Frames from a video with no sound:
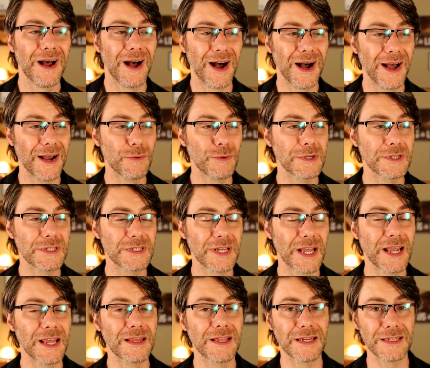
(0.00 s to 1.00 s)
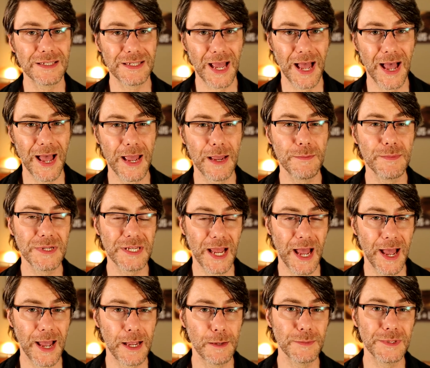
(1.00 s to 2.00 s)
I would say that time
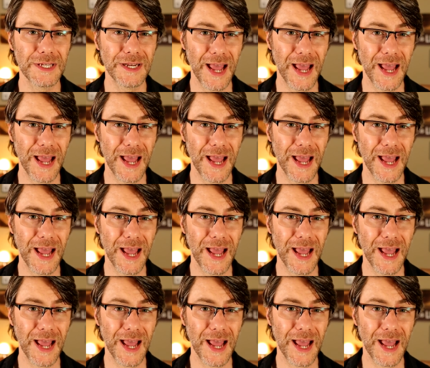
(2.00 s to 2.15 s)
times